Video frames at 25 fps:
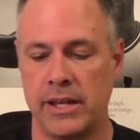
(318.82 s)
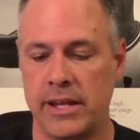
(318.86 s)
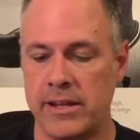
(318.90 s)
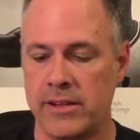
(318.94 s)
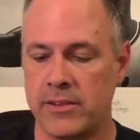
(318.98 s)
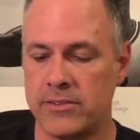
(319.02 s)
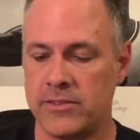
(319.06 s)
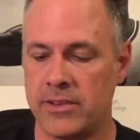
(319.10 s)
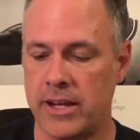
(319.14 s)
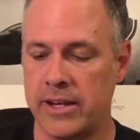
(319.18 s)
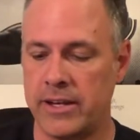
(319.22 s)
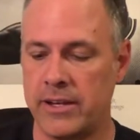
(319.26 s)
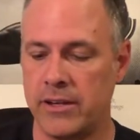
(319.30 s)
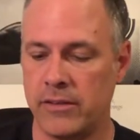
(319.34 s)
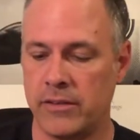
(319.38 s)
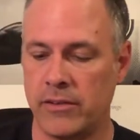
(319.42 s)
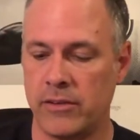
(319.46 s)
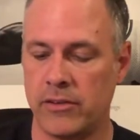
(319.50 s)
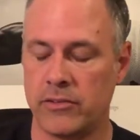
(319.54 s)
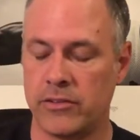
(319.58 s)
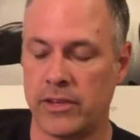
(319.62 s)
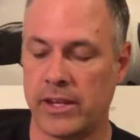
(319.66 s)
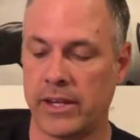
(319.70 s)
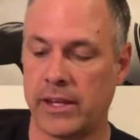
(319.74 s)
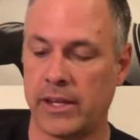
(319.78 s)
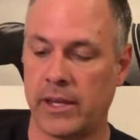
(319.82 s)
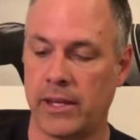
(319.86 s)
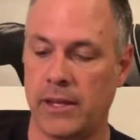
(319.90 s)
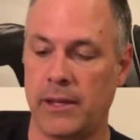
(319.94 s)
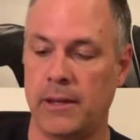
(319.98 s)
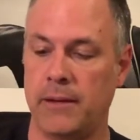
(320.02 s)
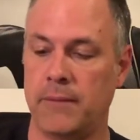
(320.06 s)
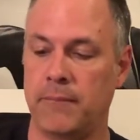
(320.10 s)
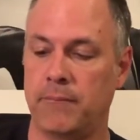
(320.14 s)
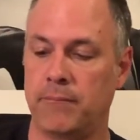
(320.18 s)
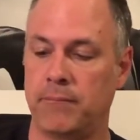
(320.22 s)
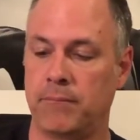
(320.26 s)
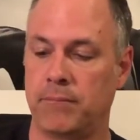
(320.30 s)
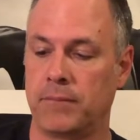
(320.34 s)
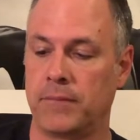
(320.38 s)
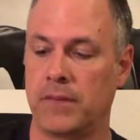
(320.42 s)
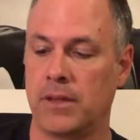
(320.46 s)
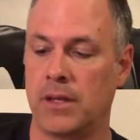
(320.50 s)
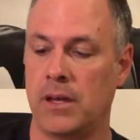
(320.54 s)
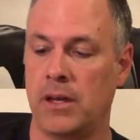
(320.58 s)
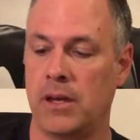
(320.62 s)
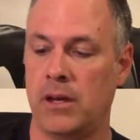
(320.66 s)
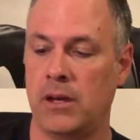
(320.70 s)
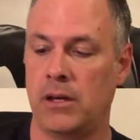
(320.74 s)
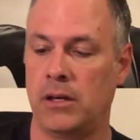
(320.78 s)
He designed here, there's like
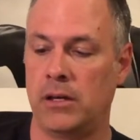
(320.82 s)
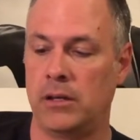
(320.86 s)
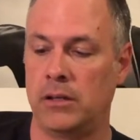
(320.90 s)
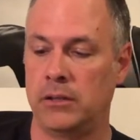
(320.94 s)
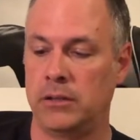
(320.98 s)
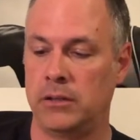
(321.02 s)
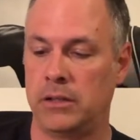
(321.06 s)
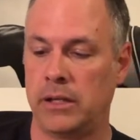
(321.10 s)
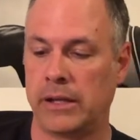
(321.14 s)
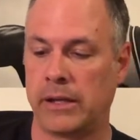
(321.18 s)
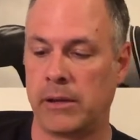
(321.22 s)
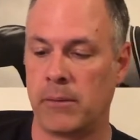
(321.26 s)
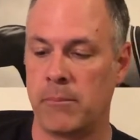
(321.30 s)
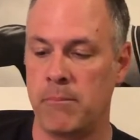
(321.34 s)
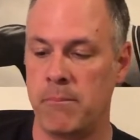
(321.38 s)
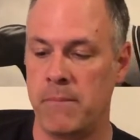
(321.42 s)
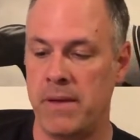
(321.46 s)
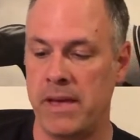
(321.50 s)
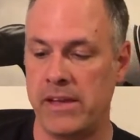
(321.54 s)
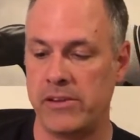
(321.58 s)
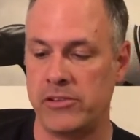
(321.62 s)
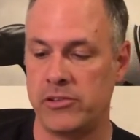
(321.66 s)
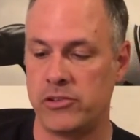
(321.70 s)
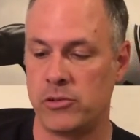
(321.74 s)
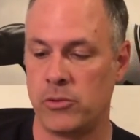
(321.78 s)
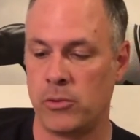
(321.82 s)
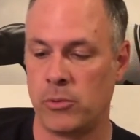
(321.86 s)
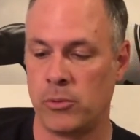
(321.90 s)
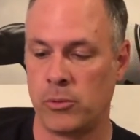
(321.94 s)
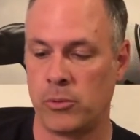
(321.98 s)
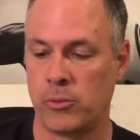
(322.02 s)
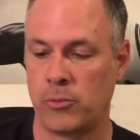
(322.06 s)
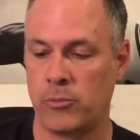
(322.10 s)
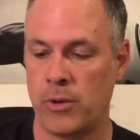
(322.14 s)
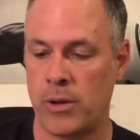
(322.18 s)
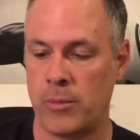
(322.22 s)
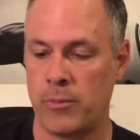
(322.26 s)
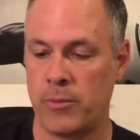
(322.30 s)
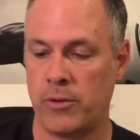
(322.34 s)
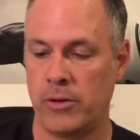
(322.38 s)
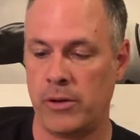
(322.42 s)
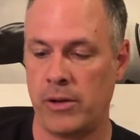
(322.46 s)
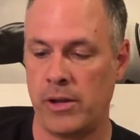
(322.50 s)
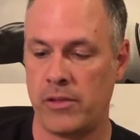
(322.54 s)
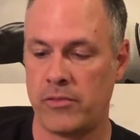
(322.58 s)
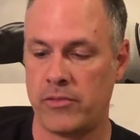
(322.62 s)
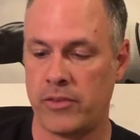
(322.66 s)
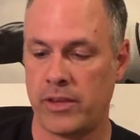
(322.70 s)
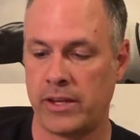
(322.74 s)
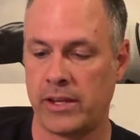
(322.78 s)
a mesh or rubber,
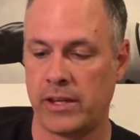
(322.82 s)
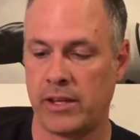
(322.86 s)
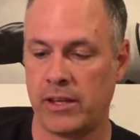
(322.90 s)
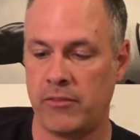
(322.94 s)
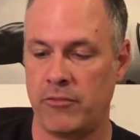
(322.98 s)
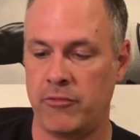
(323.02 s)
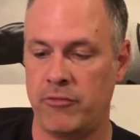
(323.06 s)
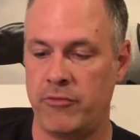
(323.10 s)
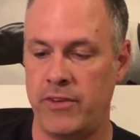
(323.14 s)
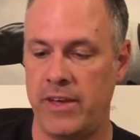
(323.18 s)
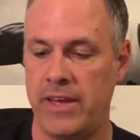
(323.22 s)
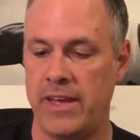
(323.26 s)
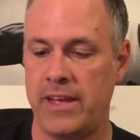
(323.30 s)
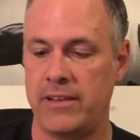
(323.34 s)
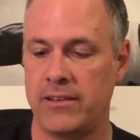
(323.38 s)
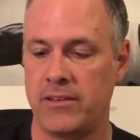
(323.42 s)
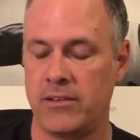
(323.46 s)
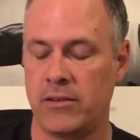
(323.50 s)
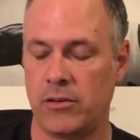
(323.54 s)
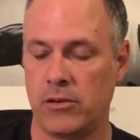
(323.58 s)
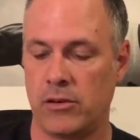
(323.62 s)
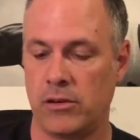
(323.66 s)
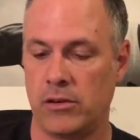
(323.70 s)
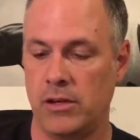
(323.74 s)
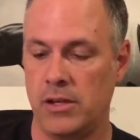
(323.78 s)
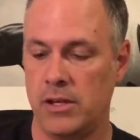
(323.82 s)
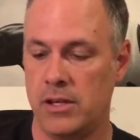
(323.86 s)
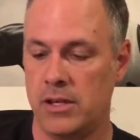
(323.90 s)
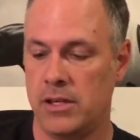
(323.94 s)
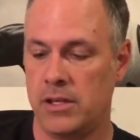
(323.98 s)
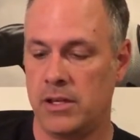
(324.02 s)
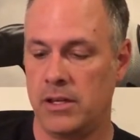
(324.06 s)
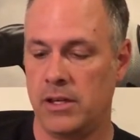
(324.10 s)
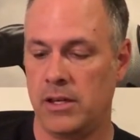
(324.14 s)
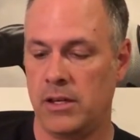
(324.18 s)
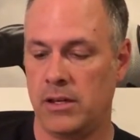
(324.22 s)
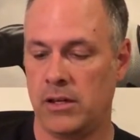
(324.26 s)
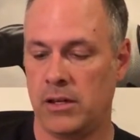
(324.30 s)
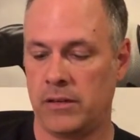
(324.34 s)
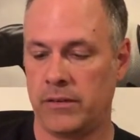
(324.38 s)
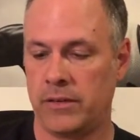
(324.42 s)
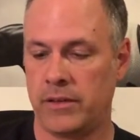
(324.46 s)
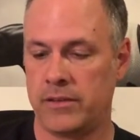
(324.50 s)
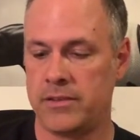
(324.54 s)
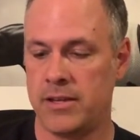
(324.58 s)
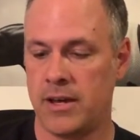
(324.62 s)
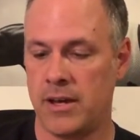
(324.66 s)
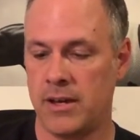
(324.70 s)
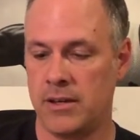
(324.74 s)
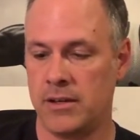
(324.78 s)
and it's like a vent or on the
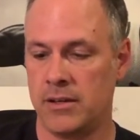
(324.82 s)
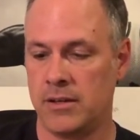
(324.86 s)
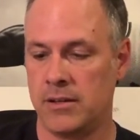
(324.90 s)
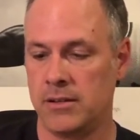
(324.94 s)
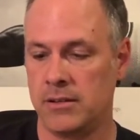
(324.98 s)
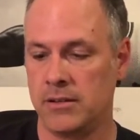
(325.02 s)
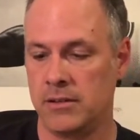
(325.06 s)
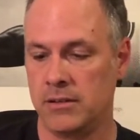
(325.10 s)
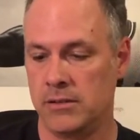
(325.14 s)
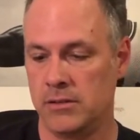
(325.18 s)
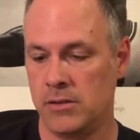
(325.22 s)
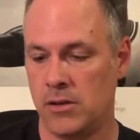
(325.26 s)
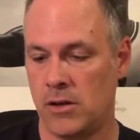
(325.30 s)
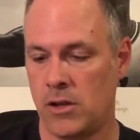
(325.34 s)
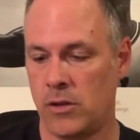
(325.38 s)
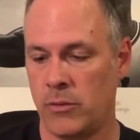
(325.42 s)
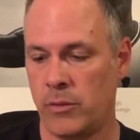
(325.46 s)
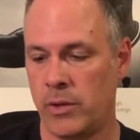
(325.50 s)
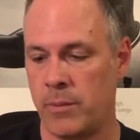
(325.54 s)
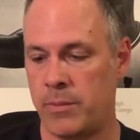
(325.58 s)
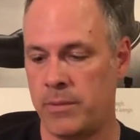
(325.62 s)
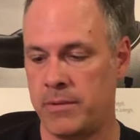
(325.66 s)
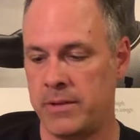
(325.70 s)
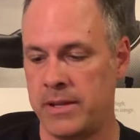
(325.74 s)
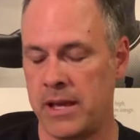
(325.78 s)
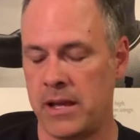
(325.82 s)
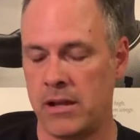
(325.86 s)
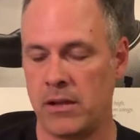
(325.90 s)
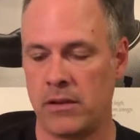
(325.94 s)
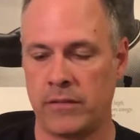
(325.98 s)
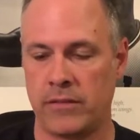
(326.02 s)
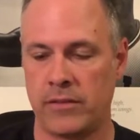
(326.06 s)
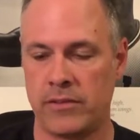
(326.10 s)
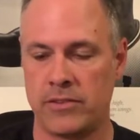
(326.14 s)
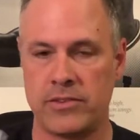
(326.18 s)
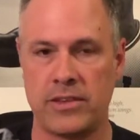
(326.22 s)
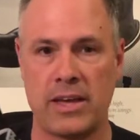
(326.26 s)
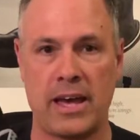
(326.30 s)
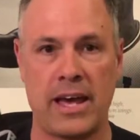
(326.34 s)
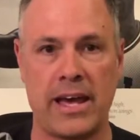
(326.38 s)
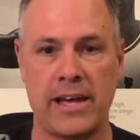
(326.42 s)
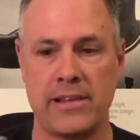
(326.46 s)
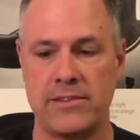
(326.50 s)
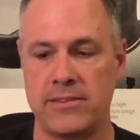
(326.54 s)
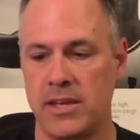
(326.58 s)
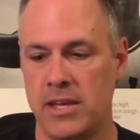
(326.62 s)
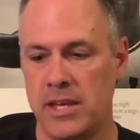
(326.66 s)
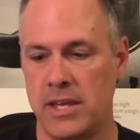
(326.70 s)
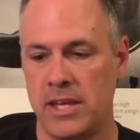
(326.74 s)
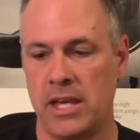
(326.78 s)
tongue, all the way up and down on the
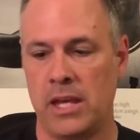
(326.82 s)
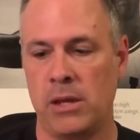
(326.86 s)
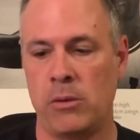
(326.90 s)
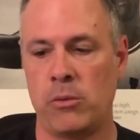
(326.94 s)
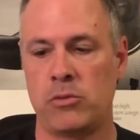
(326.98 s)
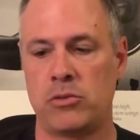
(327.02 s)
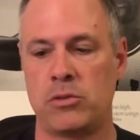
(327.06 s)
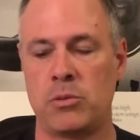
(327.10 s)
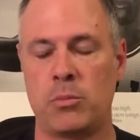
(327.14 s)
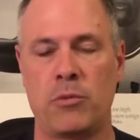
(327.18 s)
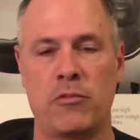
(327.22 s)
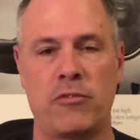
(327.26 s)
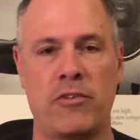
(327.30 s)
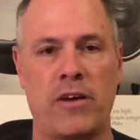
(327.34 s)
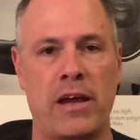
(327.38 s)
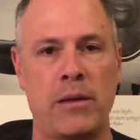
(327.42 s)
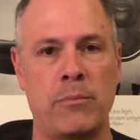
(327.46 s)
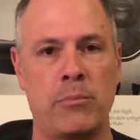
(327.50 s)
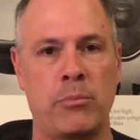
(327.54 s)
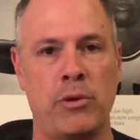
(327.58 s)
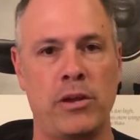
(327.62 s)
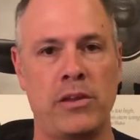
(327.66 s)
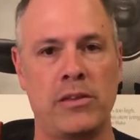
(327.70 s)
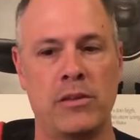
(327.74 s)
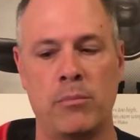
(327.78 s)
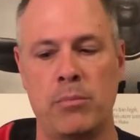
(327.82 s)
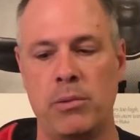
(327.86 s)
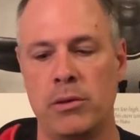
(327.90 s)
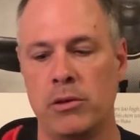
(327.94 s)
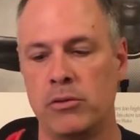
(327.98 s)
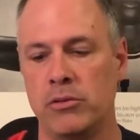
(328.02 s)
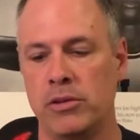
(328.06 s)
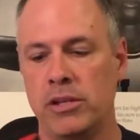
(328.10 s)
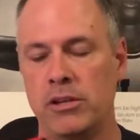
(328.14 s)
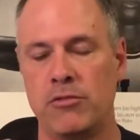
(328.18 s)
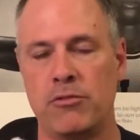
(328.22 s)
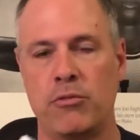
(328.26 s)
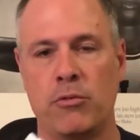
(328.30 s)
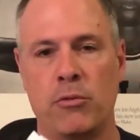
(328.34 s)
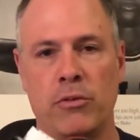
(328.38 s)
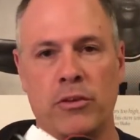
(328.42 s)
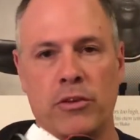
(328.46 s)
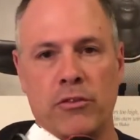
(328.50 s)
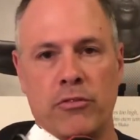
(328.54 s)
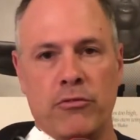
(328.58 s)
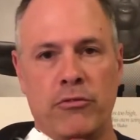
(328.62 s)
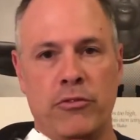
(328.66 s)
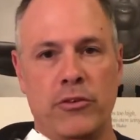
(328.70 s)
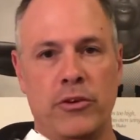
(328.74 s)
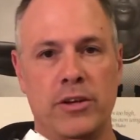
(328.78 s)
sides. It was to provide breathability for the
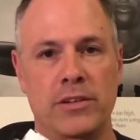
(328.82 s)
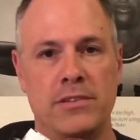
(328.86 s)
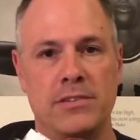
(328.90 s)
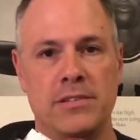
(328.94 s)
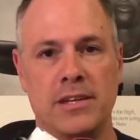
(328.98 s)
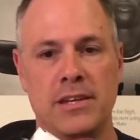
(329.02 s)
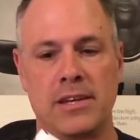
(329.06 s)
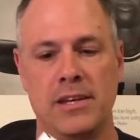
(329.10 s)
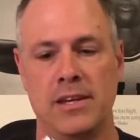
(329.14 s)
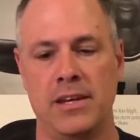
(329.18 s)
foot